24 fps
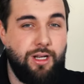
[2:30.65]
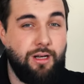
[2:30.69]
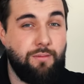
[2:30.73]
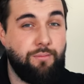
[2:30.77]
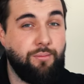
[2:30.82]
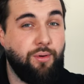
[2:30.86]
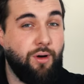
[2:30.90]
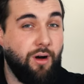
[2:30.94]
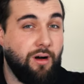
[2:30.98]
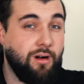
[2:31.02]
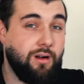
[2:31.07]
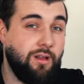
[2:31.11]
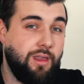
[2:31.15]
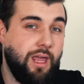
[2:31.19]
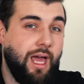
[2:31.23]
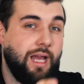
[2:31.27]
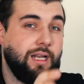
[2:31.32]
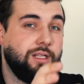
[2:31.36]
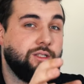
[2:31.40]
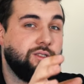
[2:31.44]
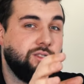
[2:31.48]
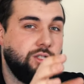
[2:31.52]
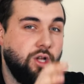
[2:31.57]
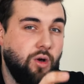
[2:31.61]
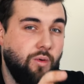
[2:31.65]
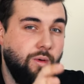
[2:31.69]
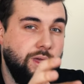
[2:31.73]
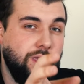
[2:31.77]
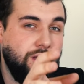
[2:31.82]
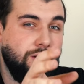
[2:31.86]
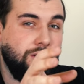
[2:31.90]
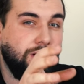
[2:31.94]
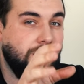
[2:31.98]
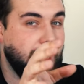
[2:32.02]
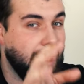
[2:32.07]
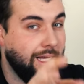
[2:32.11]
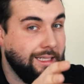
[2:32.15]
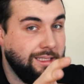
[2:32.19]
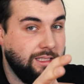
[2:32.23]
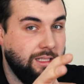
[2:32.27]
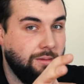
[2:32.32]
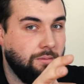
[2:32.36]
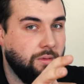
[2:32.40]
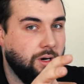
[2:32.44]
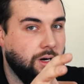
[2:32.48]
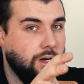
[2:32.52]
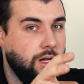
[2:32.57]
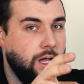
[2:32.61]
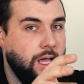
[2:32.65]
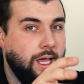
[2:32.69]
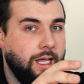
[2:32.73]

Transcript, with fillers: And part of that is knowing your customer,